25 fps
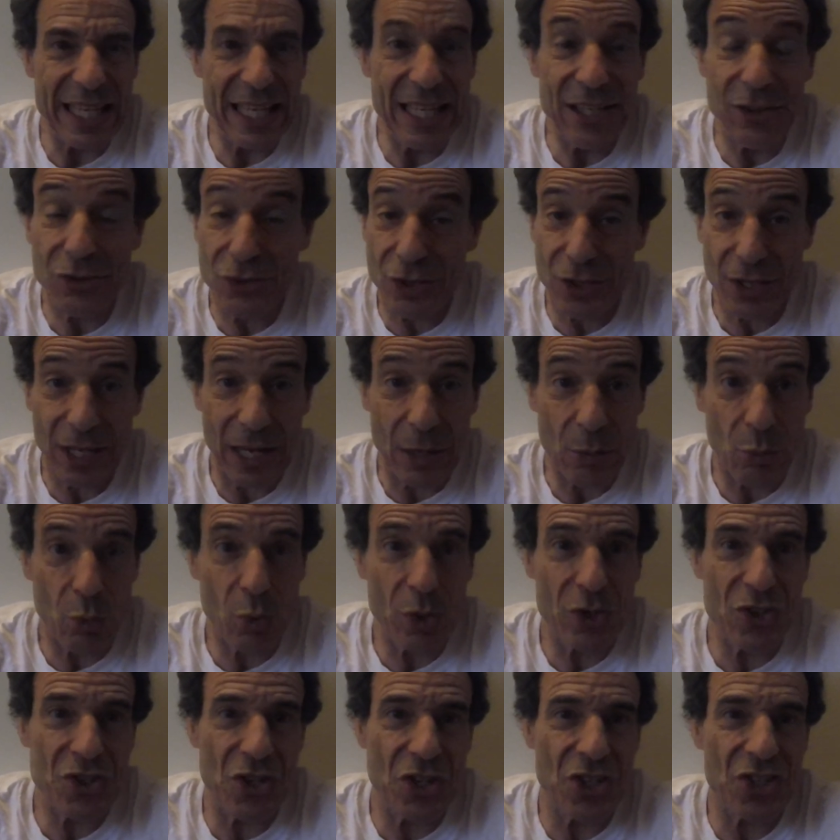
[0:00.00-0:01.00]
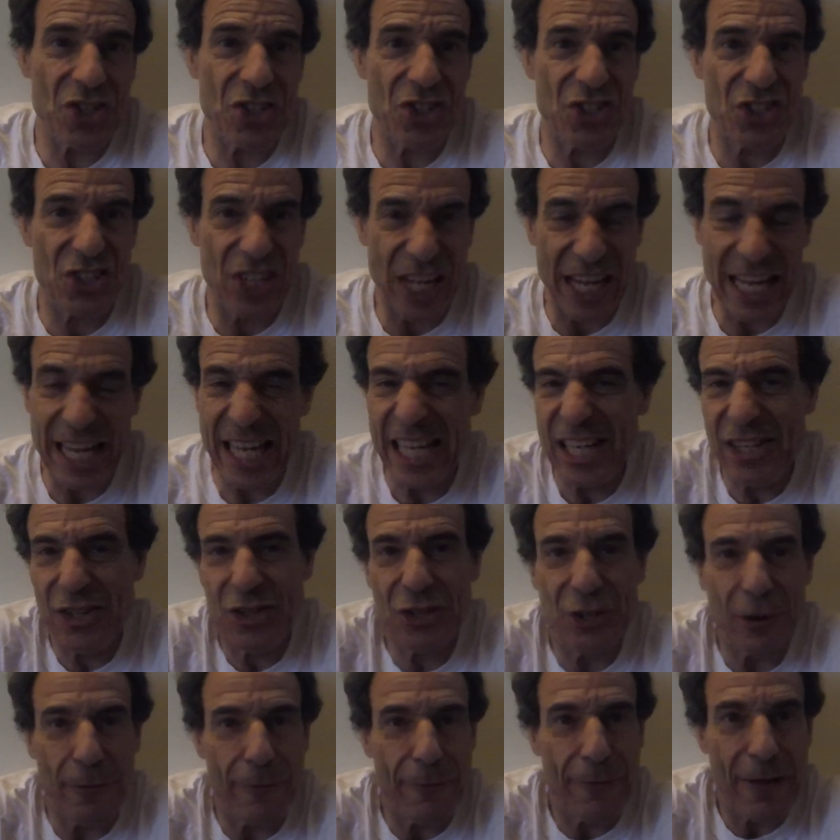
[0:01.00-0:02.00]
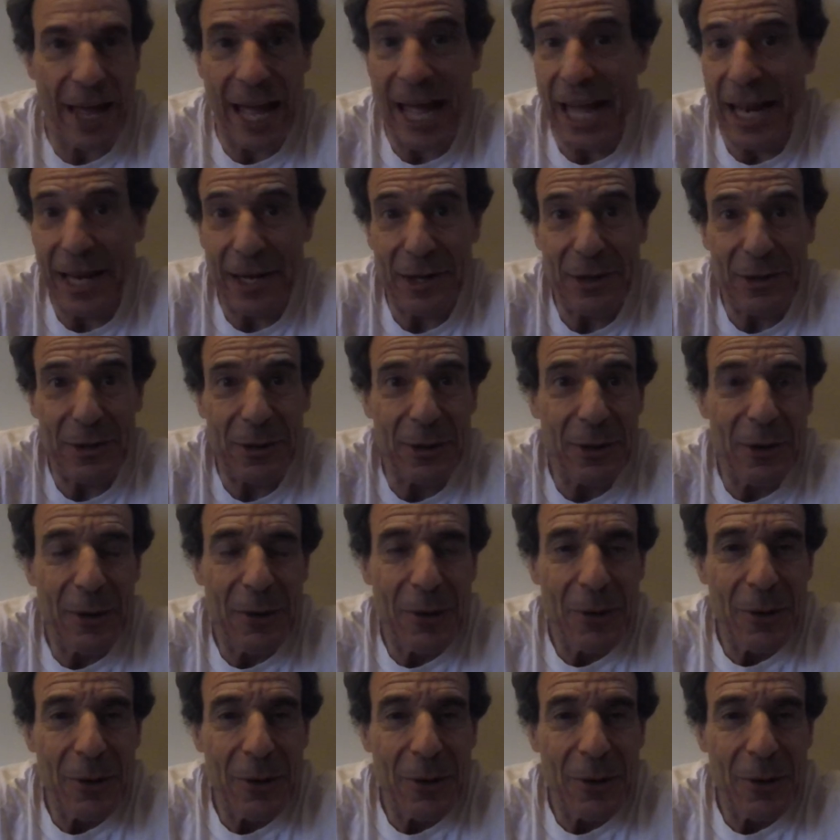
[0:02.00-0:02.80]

incident was a staged event